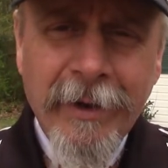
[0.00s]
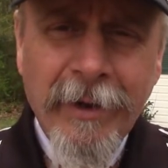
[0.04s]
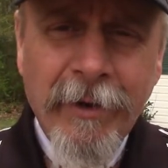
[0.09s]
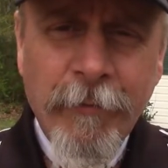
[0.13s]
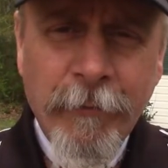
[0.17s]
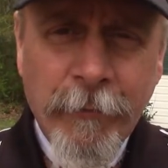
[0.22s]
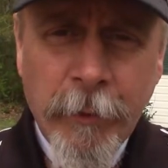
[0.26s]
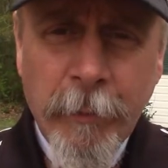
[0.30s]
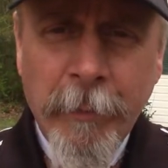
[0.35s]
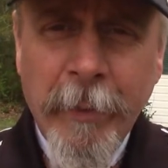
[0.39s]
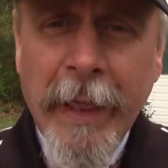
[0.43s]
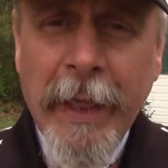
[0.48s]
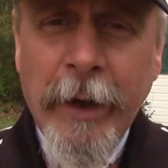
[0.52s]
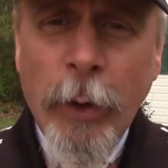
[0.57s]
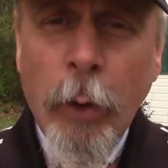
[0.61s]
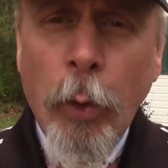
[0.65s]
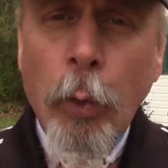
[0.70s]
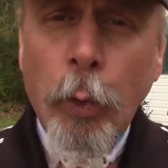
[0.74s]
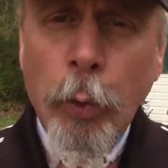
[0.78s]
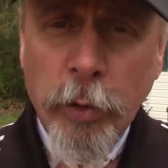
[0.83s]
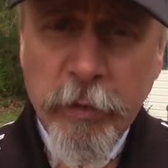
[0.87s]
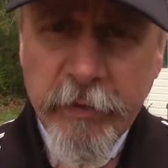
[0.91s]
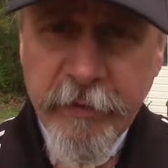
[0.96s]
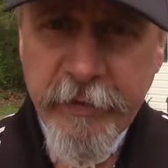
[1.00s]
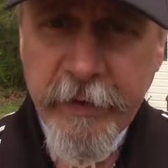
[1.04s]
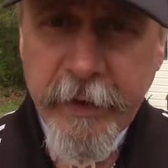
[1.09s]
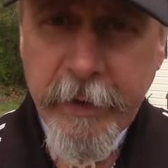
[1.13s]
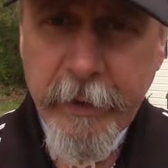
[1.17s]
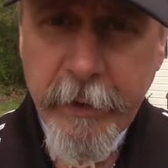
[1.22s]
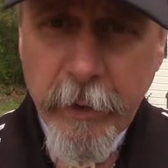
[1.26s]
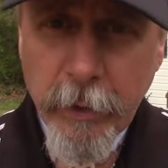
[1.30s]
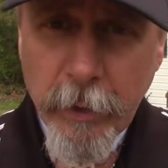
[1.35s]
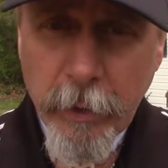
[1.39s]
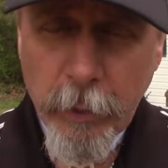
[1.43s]
from that older
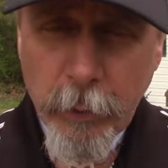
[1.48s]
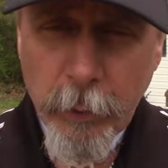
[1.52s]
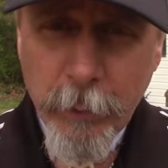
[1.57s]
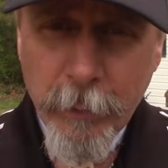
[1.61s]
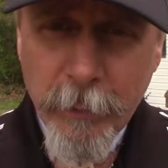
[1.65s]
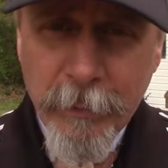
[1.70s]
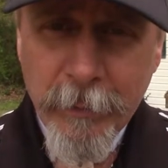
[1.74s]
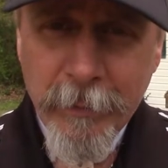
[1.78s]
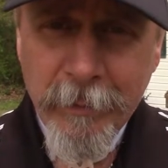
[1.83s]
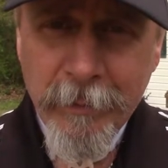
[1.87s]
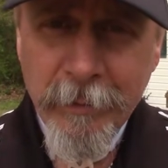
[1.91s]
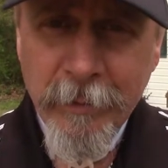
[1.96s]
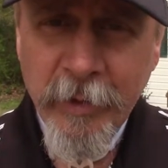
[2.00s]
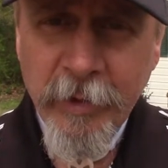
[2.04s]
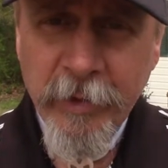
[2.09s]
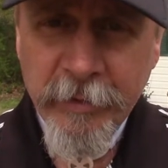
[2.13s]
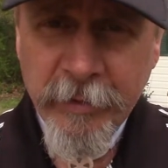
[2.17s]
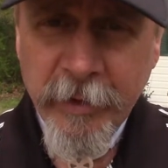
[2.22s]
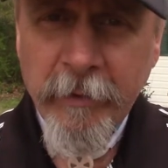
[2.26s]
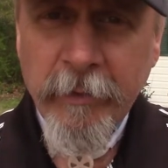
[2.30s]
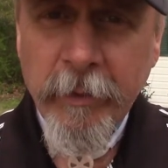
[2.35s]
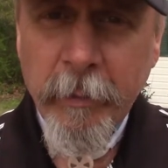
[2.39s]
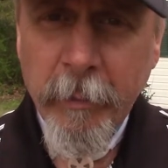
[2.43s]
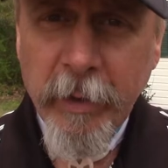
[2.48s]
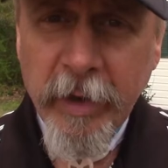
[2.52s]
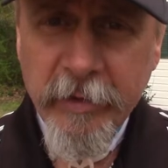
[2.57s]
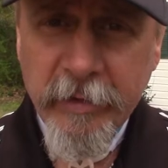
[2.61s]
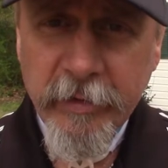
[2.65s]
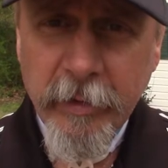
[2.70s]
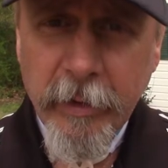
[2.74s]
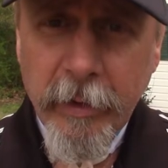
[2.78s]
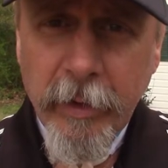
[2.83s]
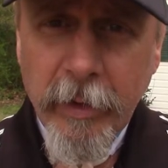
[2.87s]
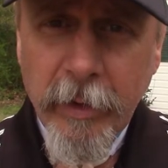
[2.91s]
video seven
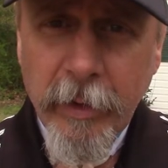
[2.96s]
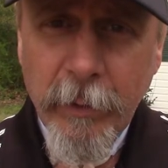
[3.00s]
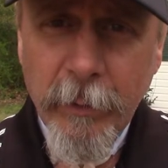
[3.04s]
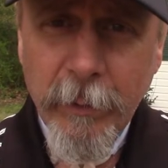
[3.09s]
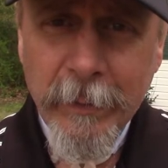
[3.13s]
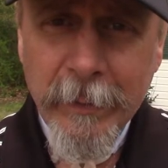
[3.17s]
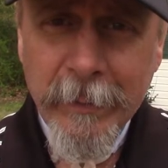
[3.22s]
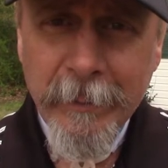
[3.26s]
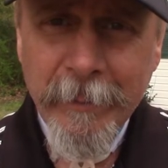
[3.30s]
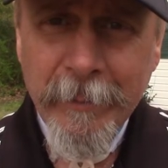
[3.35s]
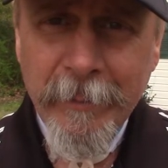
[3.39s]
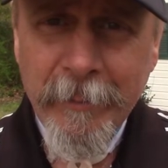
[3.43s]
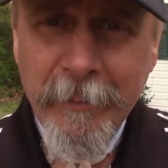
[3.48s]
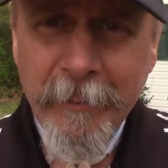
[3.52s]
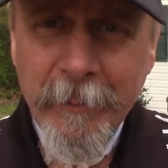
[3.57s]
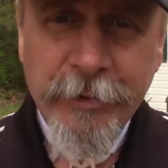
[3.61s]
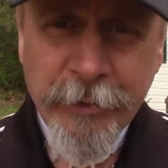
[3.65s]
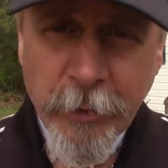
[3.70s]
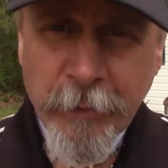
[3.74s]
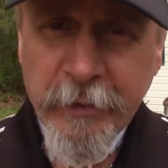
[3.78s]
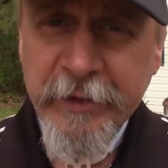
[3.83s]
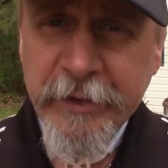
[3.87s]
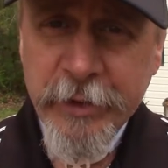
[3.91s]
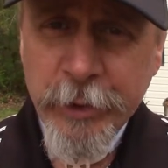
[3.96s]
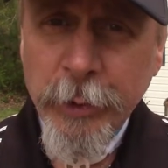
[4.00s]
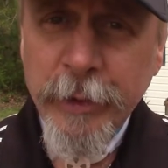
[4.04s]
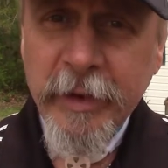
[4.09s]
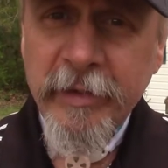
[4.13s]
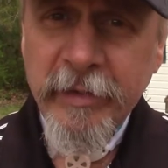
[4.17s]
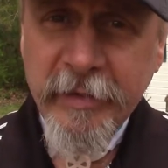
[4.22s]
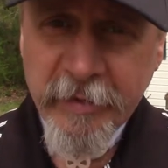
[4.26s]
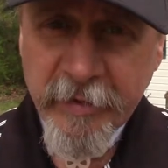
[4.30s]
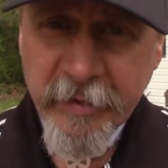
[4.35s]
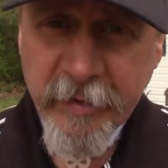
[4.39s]
months ago so that you
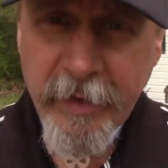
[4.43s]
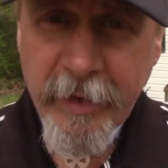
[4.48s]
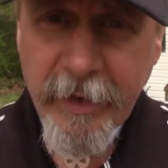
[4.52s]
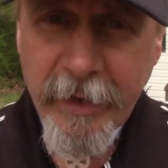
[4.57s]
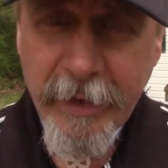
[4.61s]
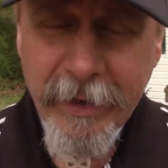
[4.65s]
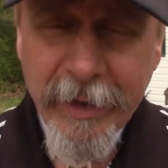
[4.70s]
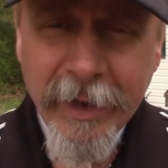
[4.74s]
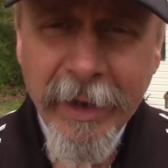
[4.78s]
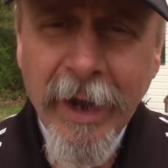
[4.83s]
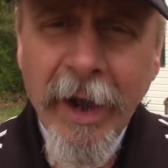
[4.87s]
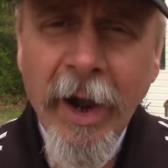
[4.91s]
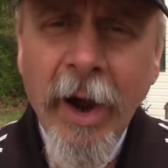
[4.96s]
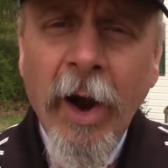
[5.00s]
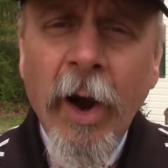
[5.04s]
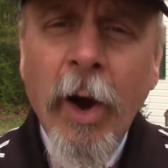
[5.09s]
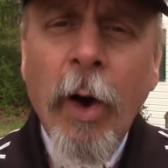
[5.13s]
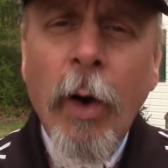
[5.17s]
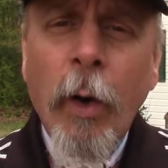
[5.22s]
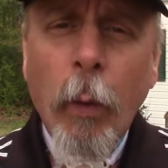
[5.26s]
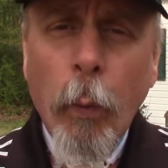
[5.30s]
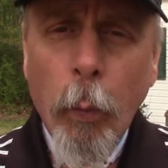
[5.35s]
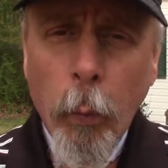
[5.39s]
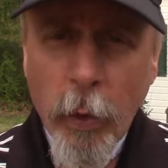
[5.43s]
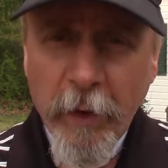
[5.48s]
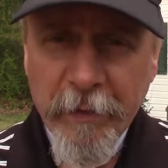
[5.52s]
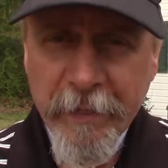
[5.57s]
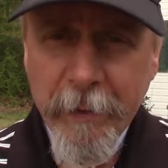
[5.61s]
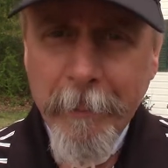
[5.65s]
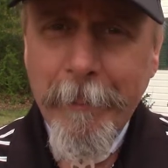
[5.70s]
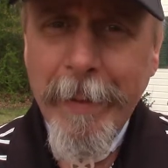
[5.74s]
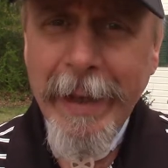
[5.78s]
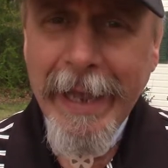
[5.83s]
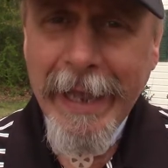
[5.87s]
can see what
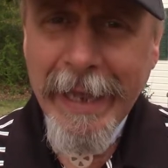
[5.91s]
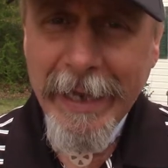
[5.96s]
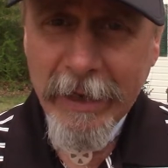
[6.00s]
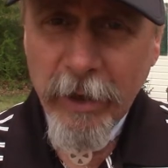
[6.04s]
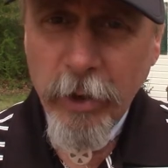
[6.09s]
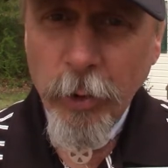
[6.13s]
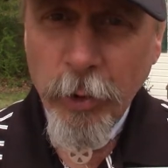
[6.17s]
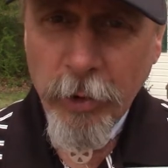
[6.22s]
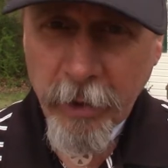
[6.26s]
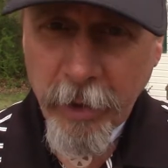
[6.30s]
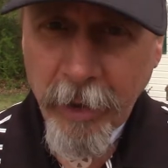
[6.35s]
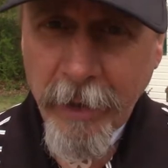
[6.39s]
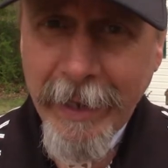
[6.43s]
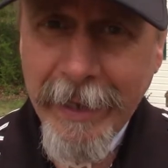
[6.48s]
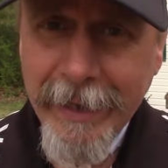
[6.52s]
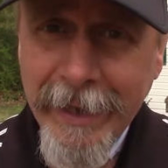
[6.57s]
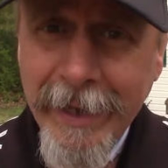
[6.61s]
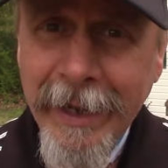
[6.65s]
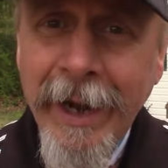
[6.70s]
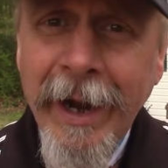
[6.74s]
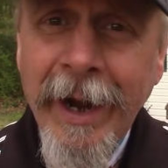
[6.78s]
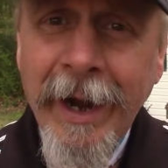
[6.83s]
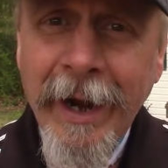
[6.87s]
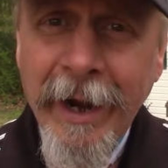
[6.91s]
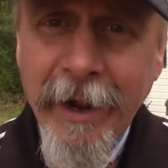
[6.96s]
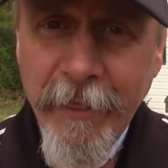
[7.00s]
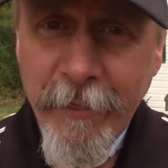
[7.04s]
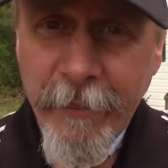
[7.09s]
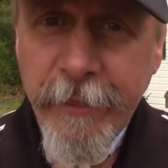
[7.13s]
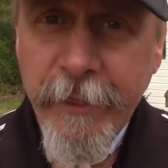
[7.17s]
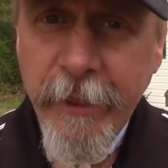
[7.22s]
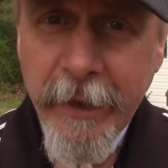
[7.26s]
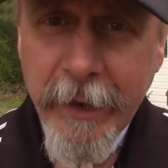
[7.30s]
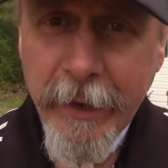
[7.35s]
the bag looked like
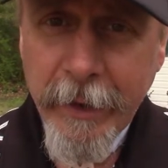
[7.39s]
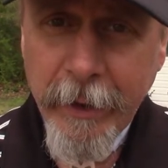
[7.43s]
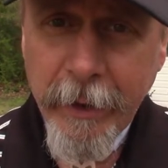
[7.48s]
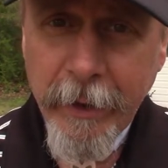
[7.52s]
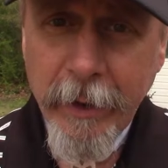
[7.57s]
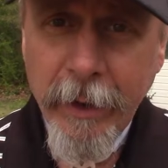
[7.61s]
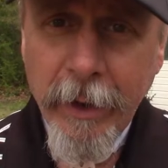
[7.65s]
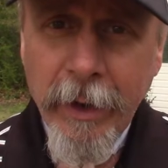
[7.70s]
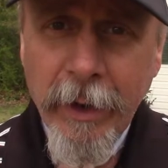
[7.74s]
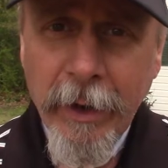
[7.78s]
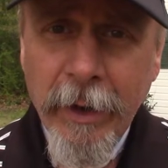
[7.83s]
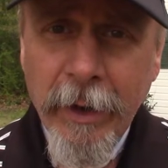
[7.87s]
then,